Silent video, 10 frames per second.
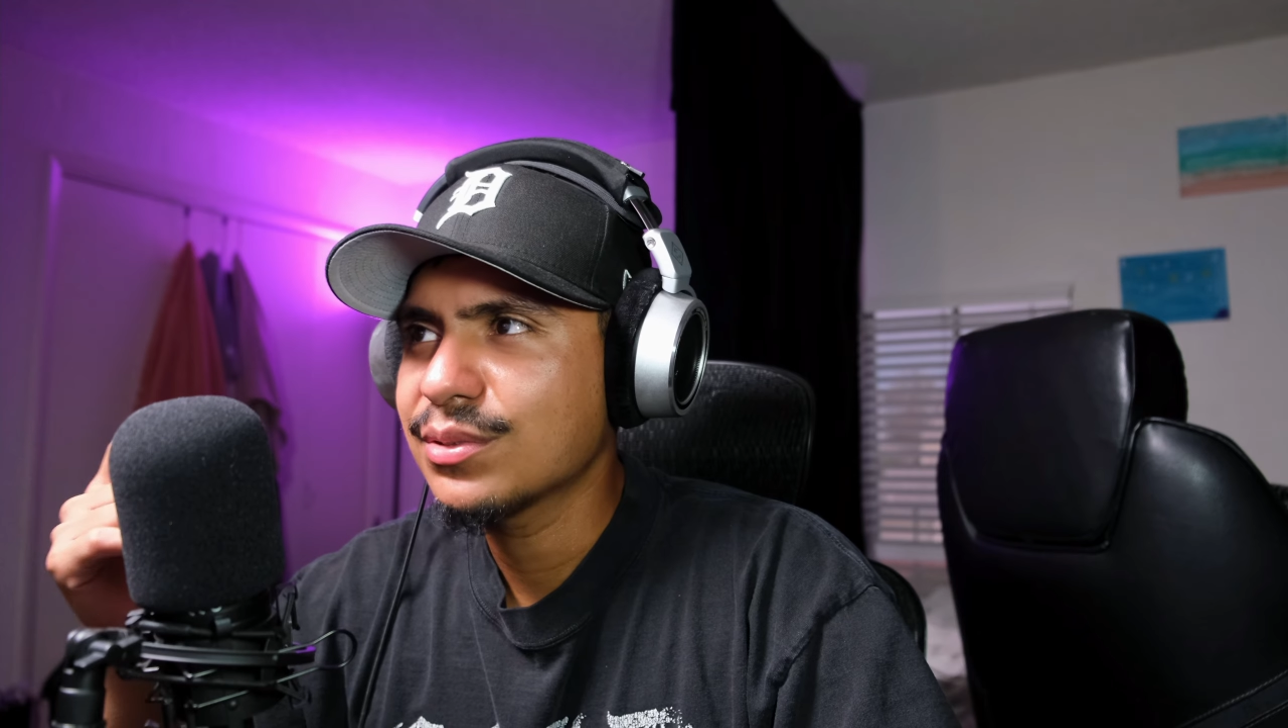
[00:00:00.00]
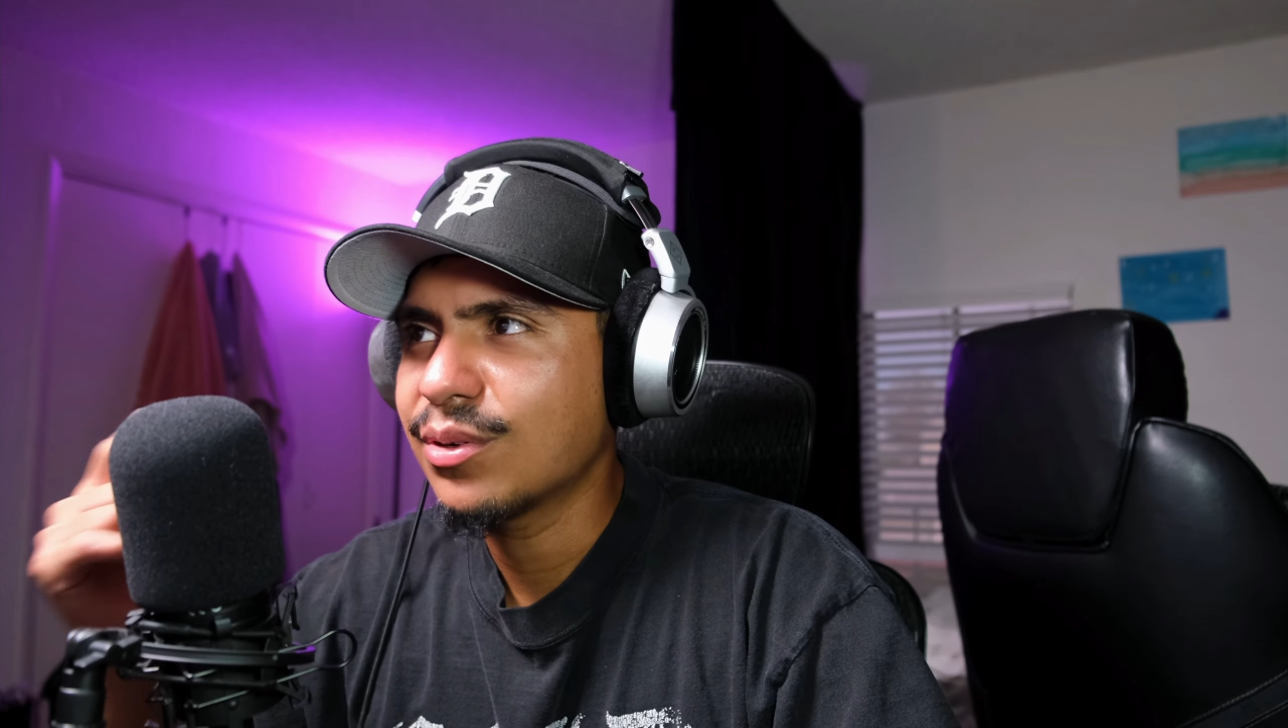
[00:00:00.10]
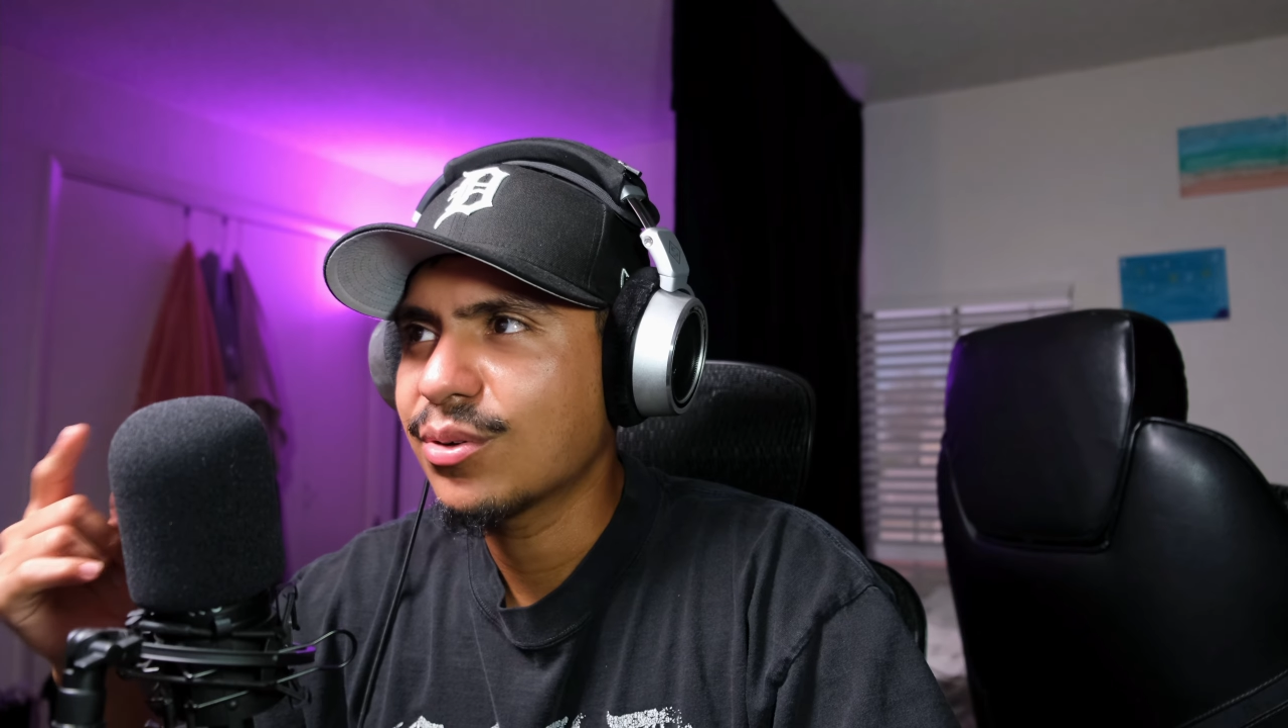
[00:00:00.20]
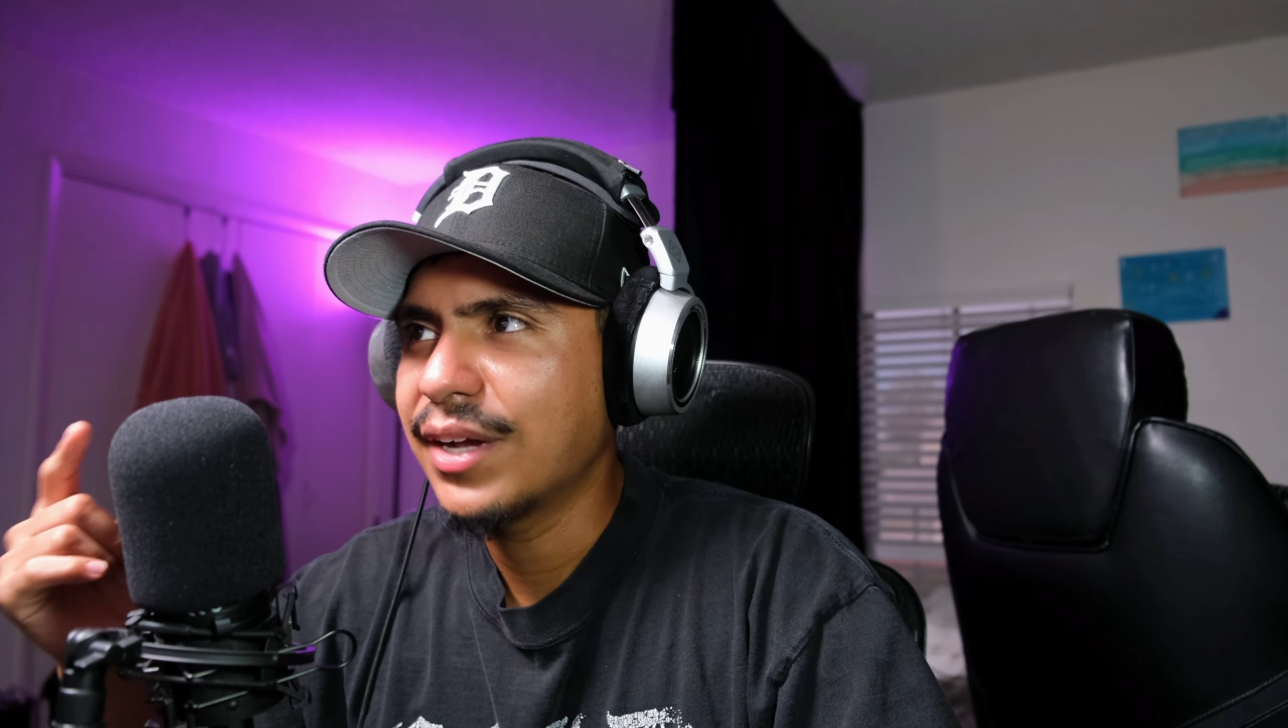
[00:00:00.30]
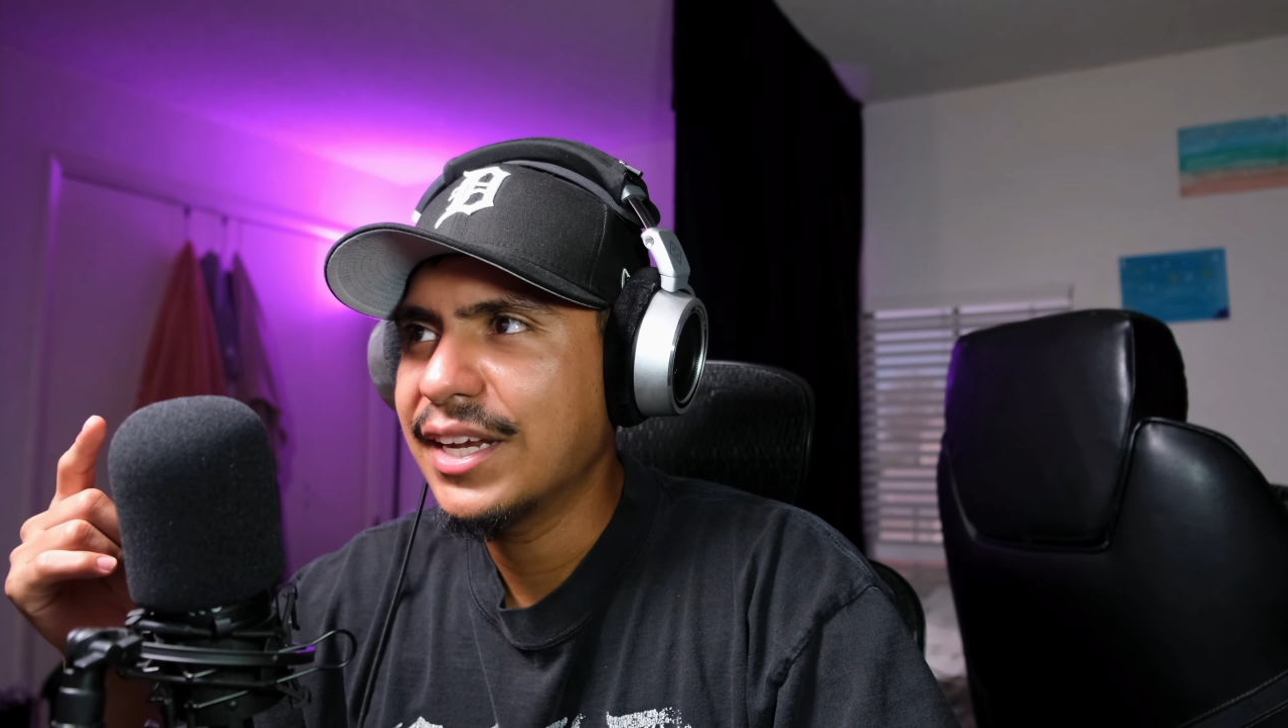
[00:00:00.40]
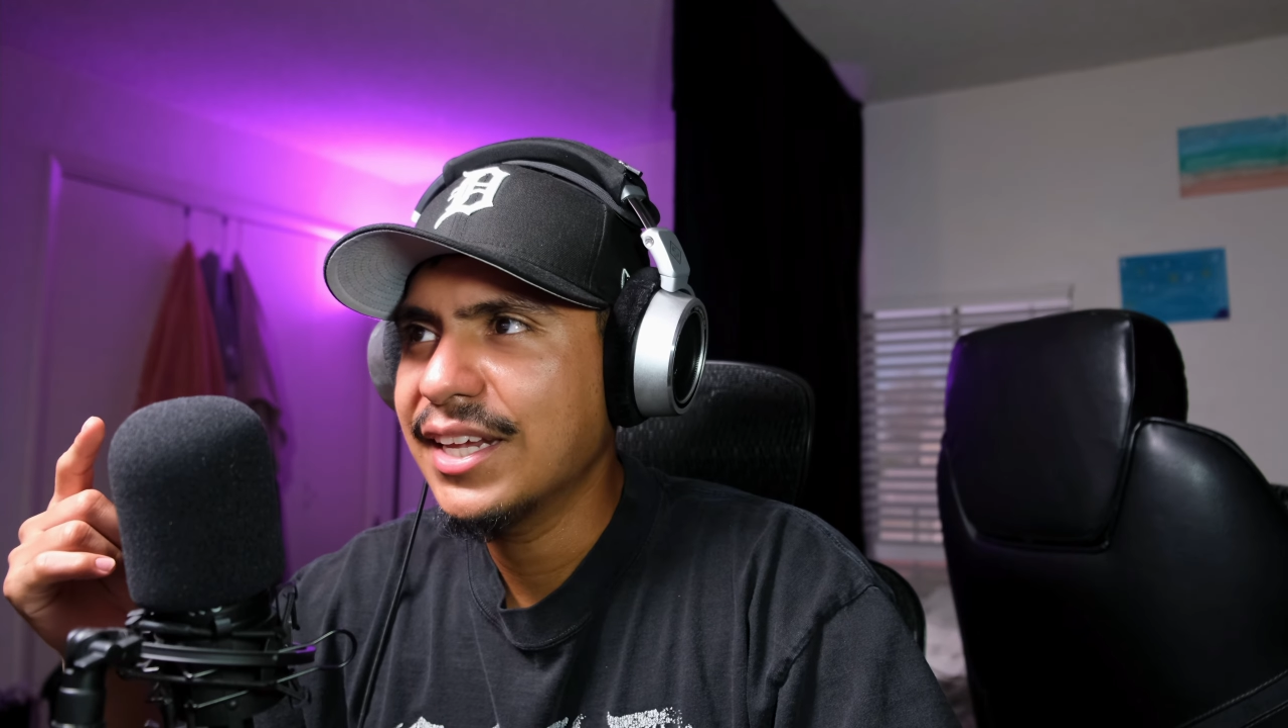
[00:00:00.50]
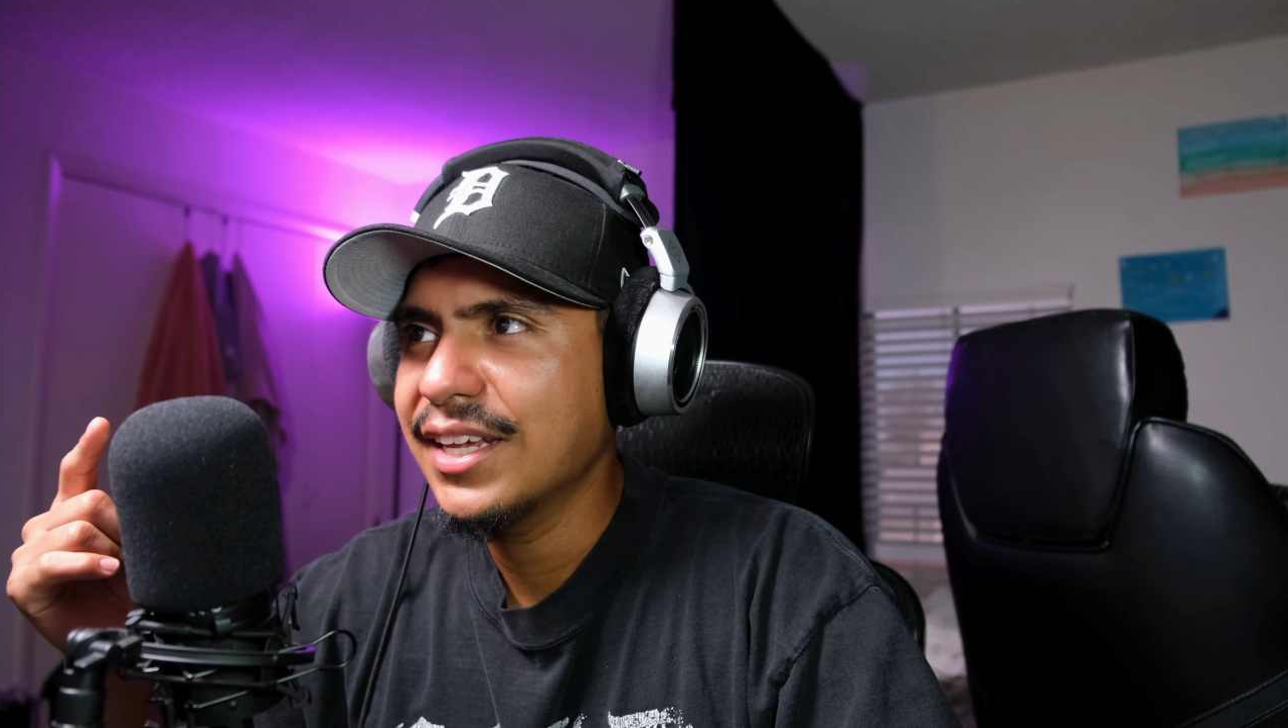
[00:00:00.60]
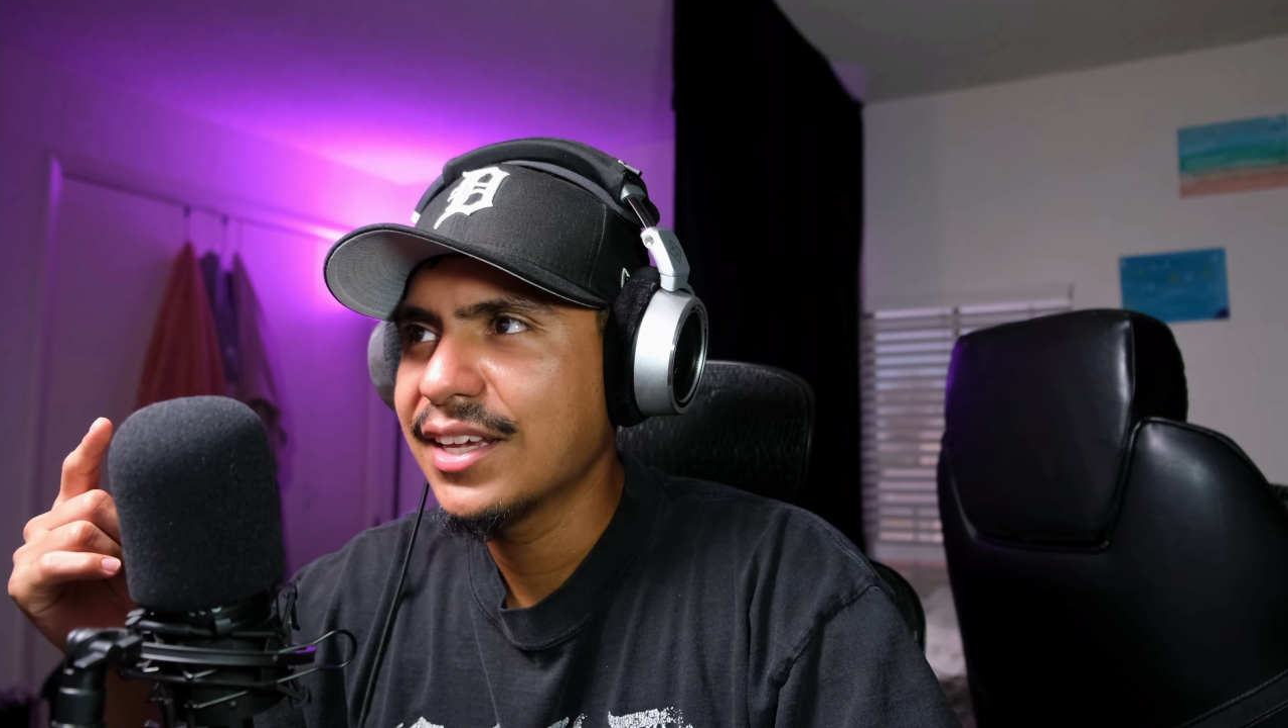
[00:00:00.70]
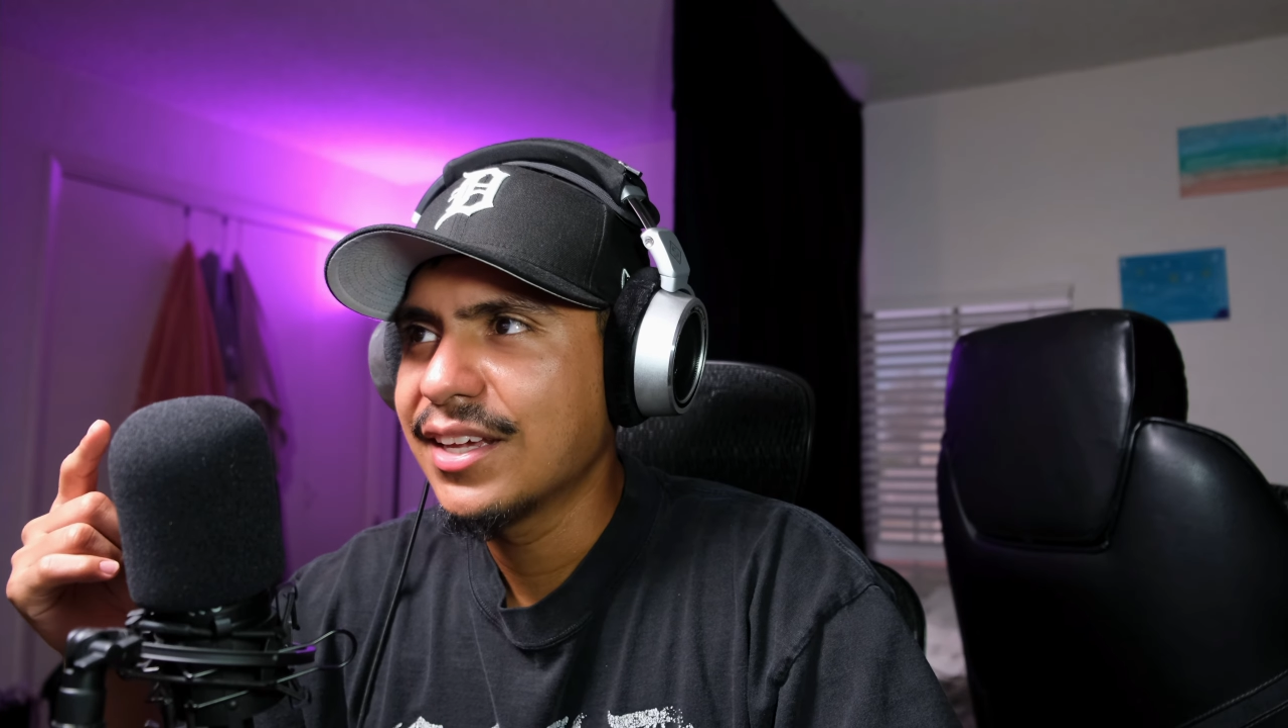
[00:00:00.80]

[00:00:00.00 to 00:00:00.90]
or any